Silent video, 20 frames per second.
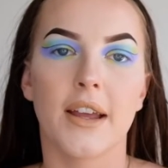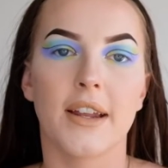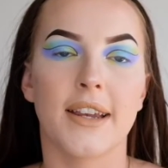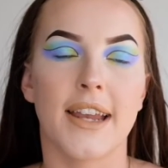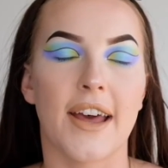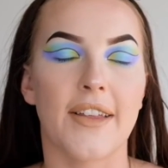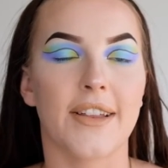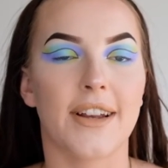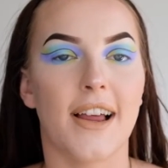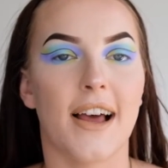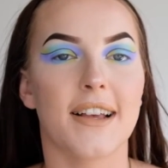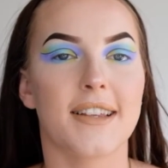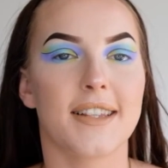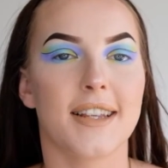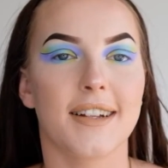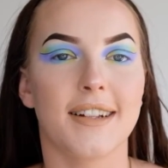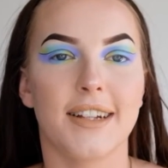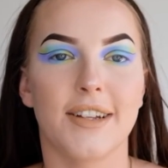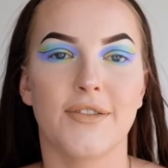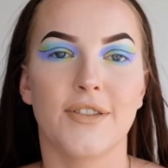Now the last
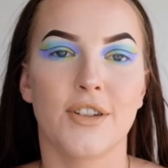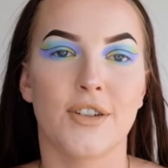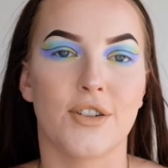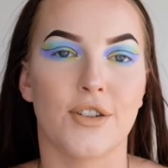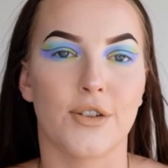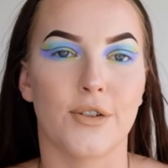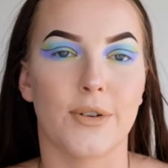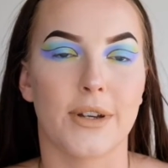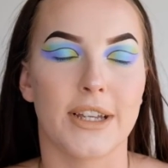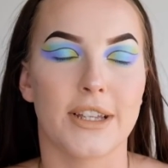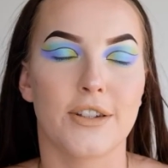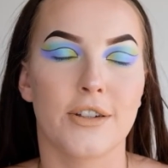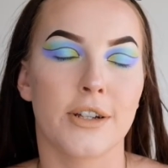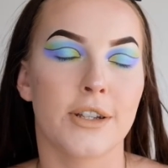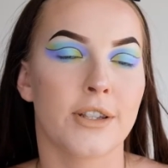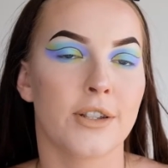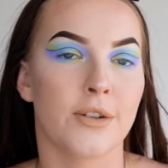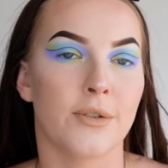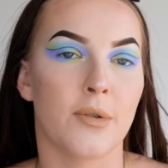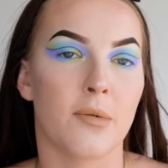thing left to do is
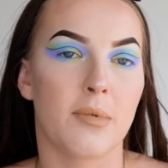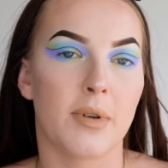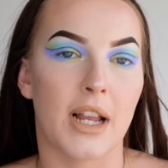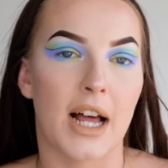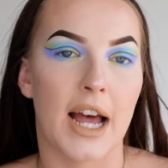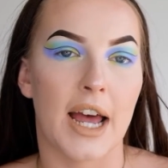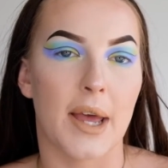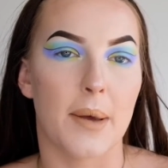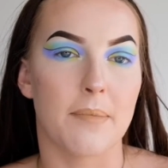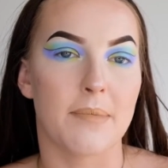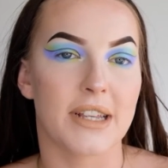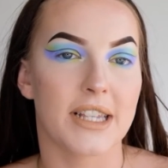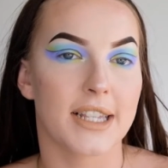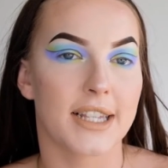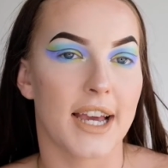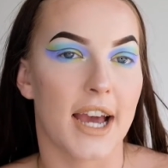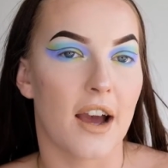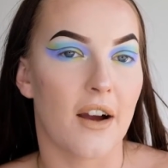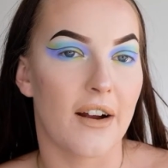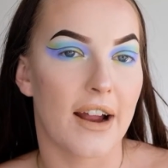just to apply
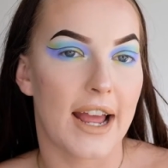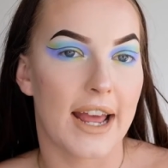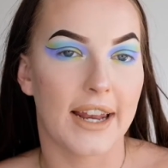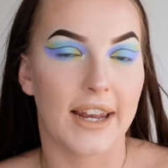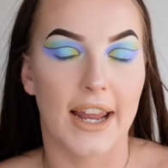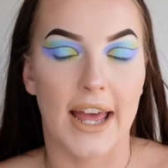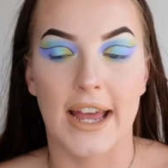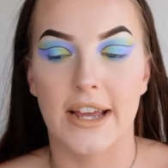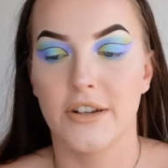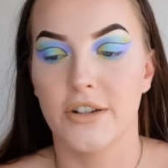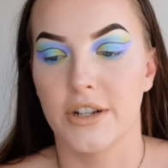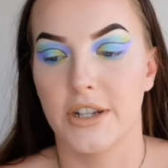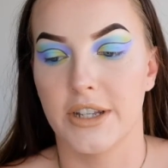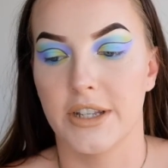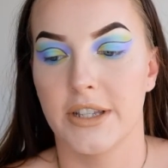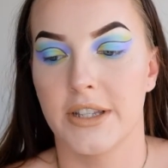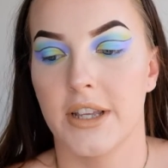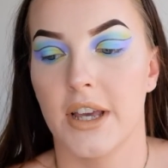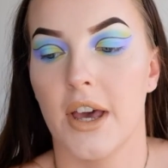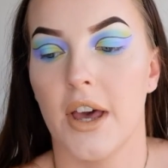mascara and
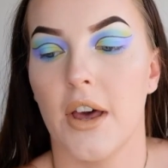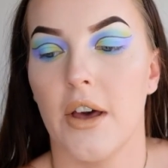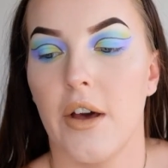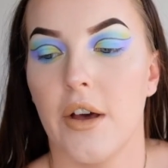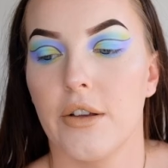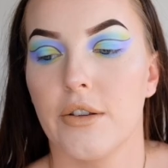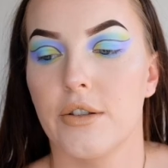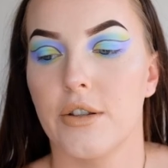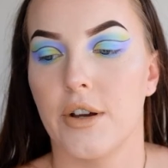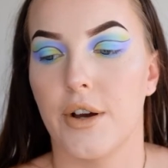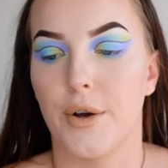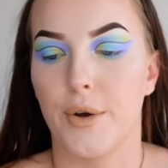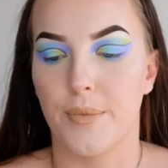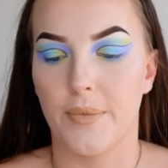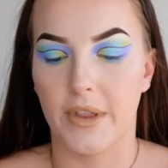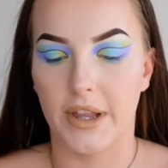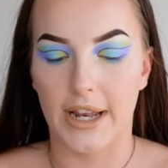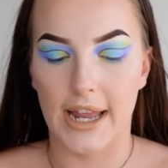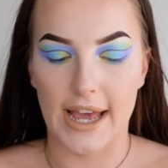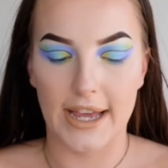lashes. So
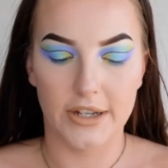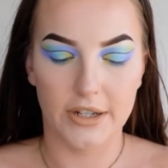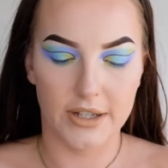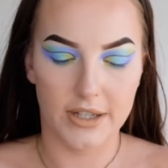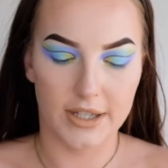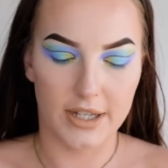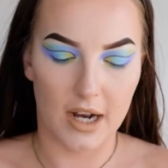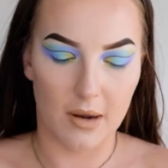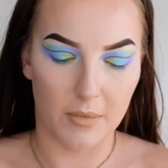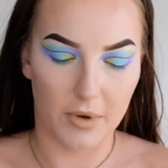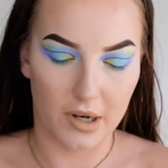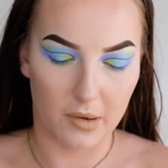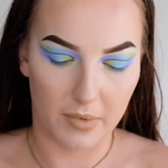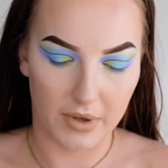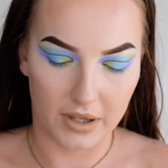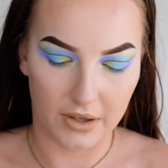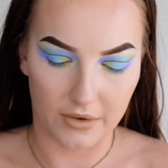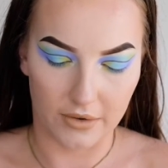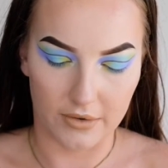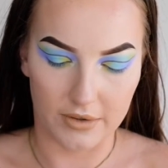the lashes that I'm going to
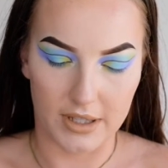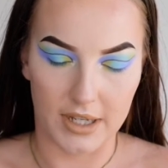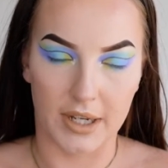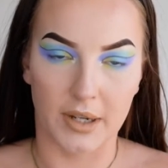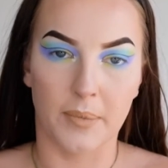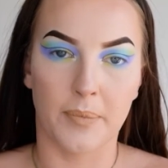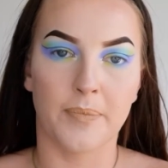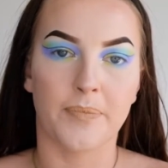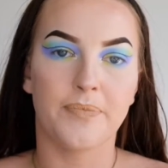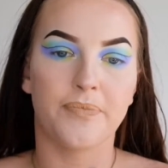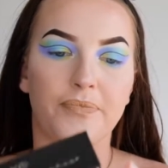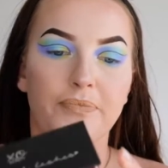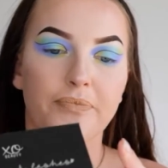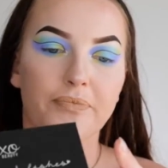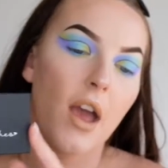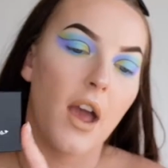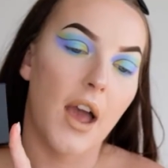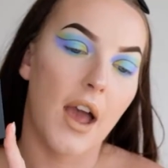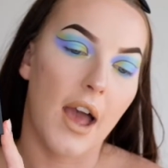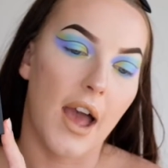be using
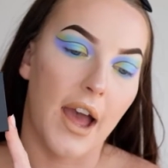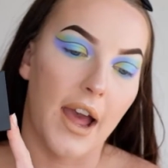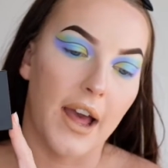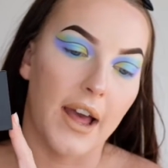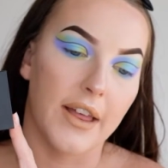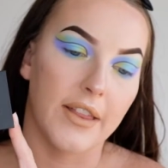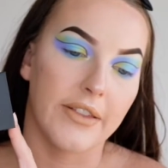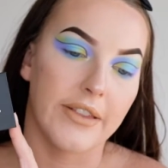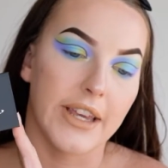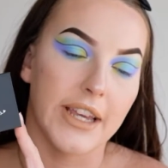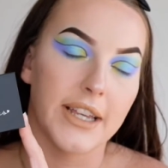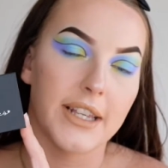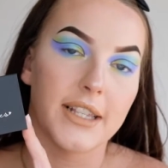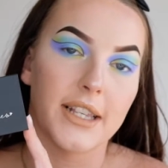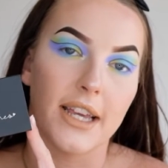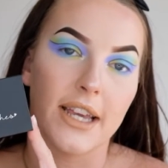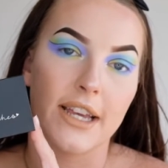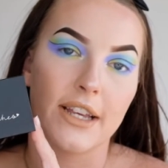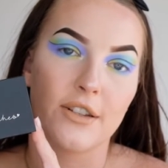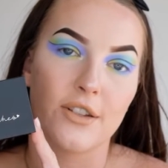are these
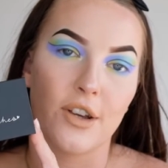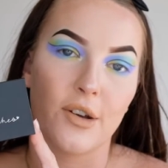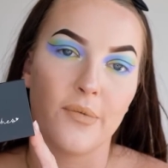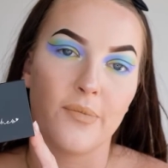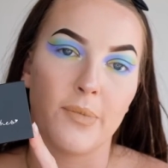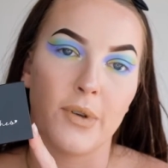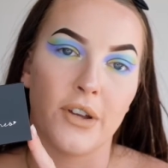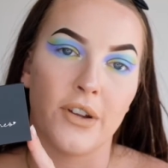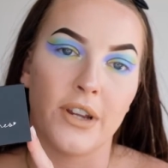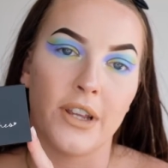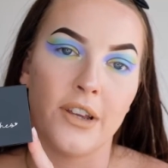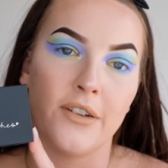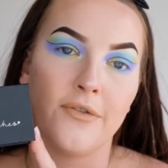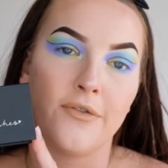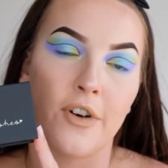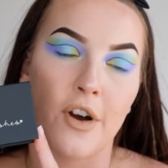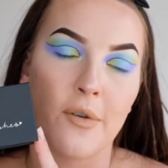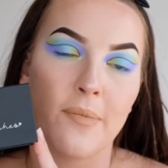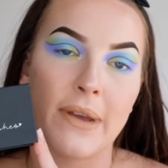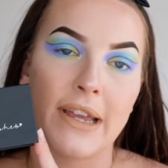XO Beauty
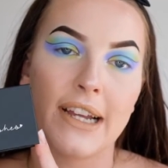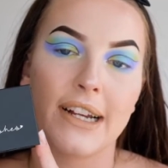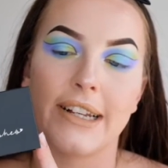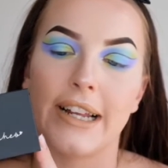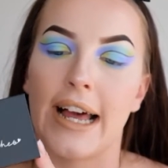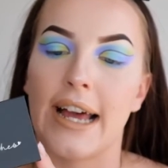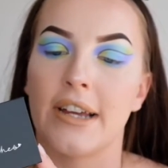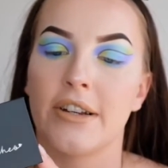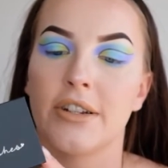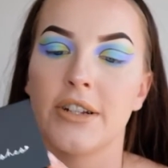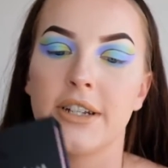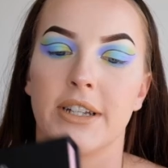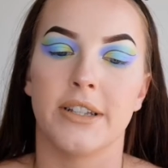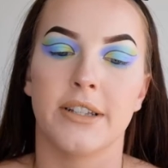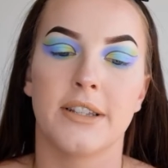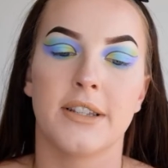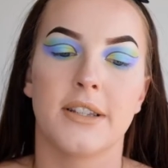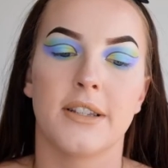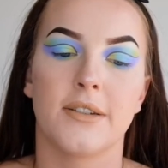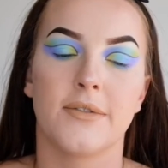Faux Mink
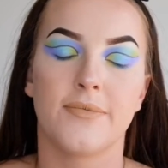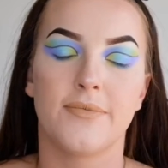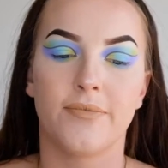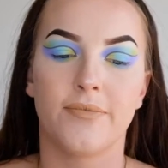lashes.